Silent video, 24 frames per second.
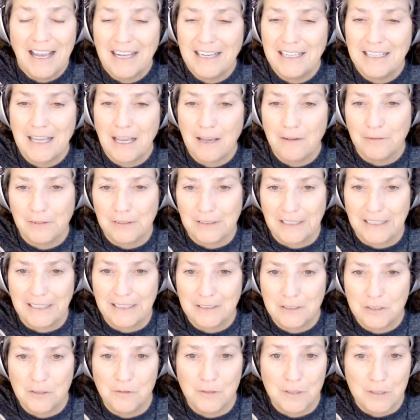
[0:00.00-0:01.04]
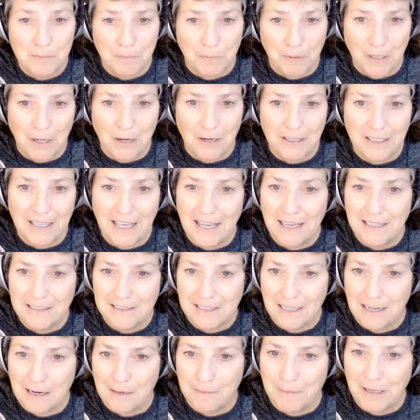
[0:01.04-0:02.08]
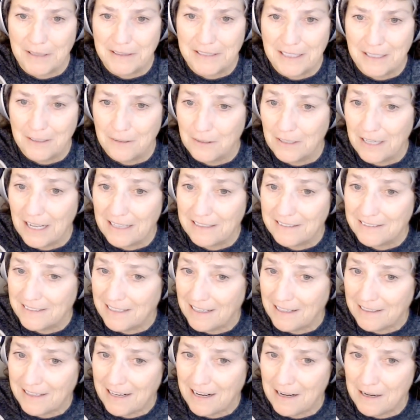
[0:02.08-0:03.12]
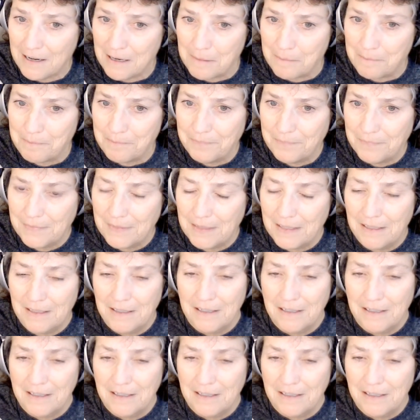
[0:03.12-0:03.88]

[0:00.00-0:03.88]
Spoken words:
And he gave a link to his blog at tomontheinternet.com.